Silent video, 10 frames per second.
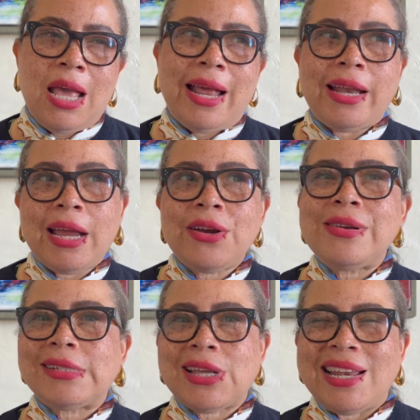An iron
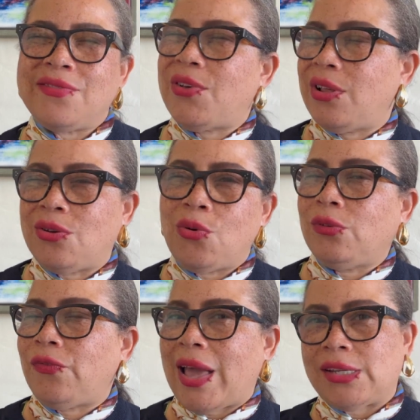is kind of an
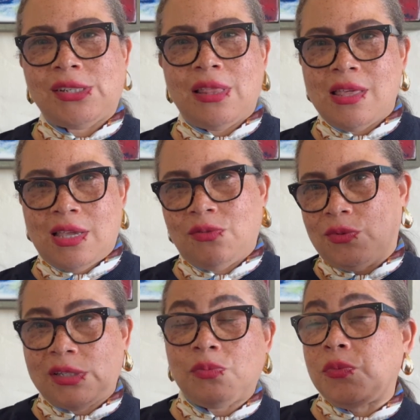old-fashioned thing,
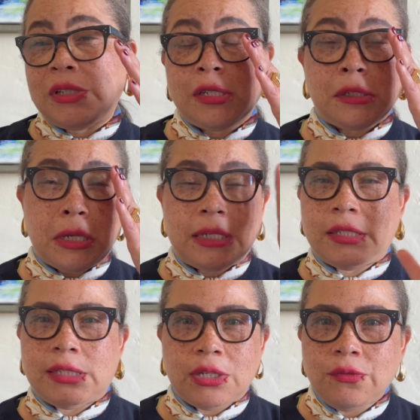which it's
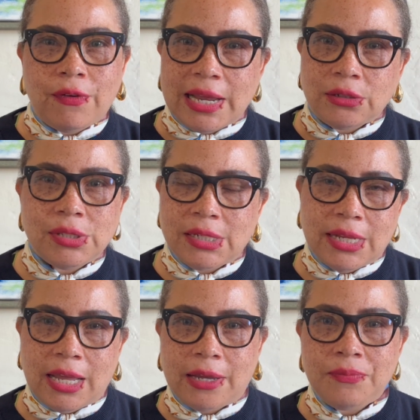still vital
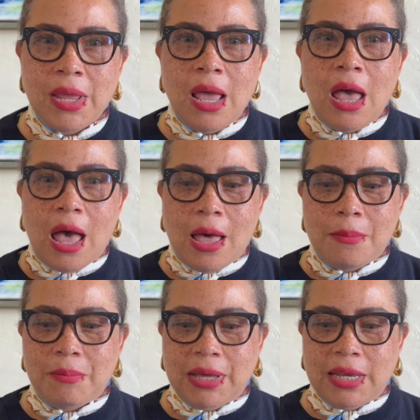today.
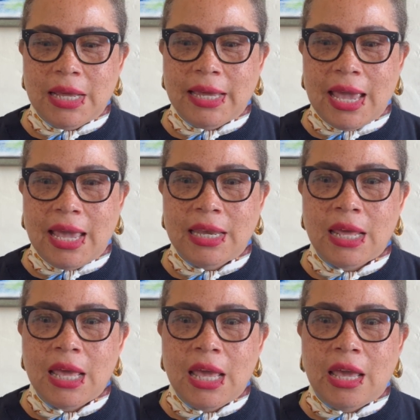But again,
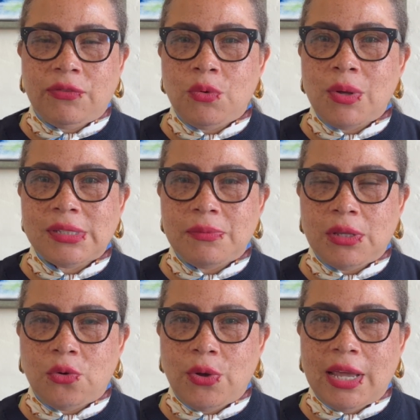if you want something
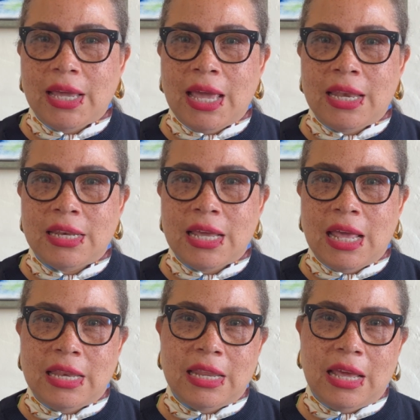quick
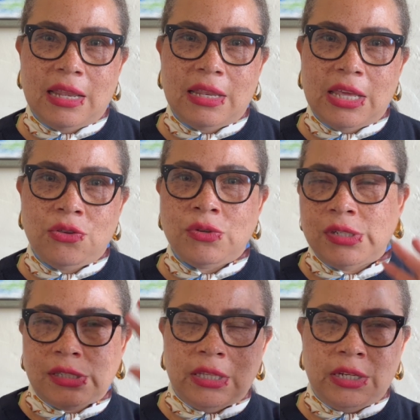and you can
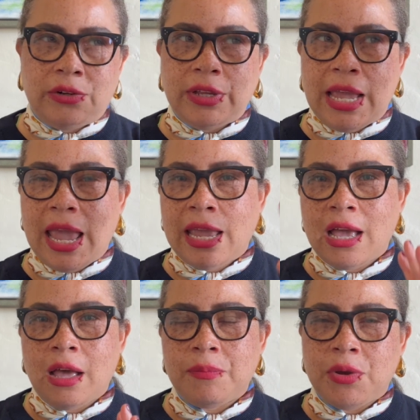just literally hang
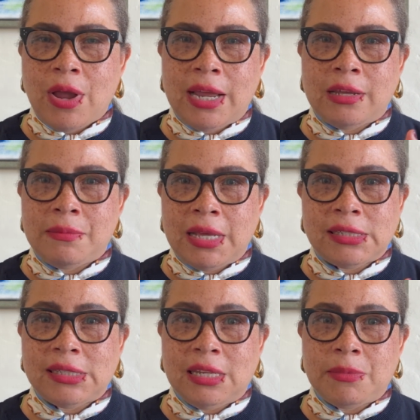up your item and
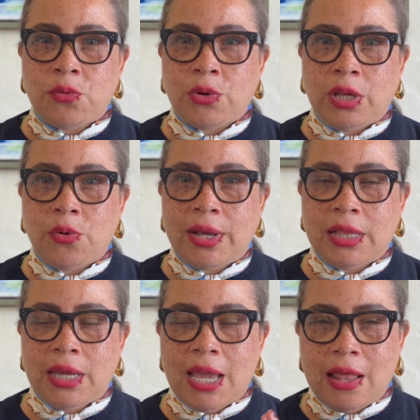steam it really
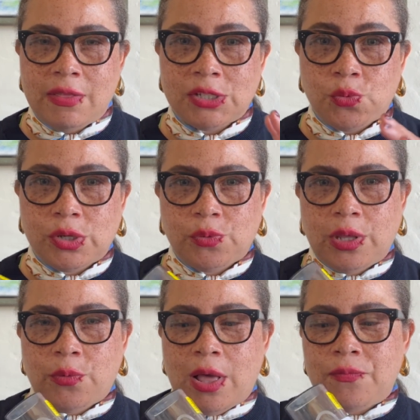quickly, and this works really
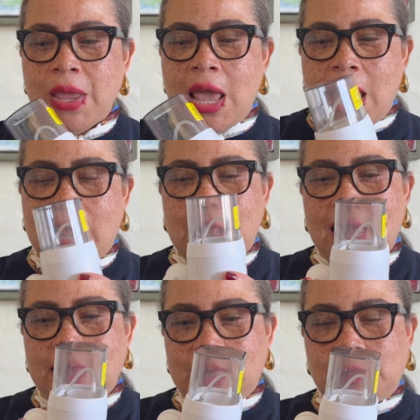well. And I
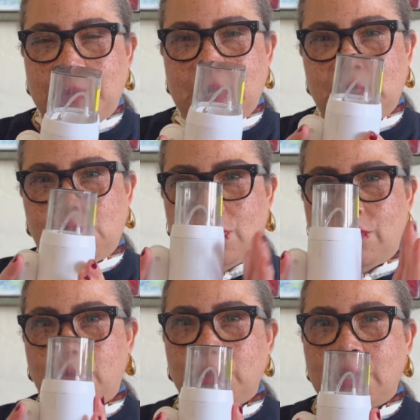like this because you can
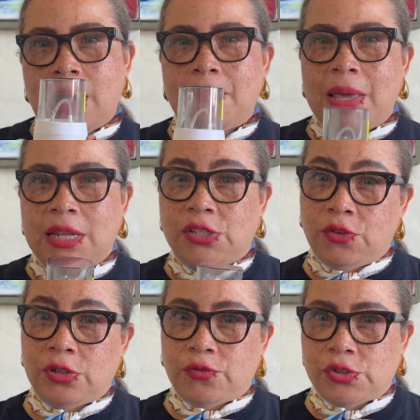fold it up and it's
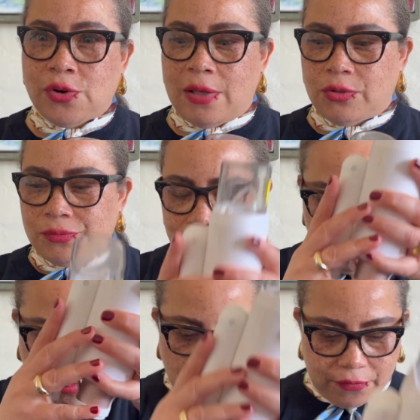good for travel.
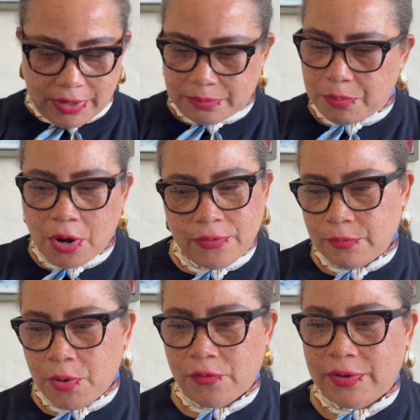
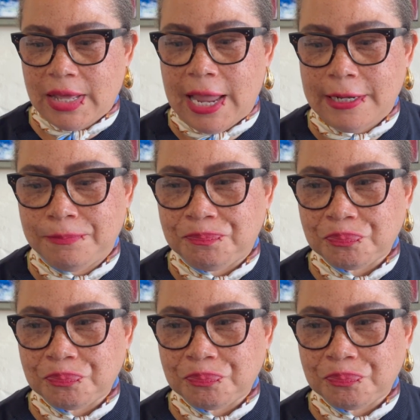Perfect item.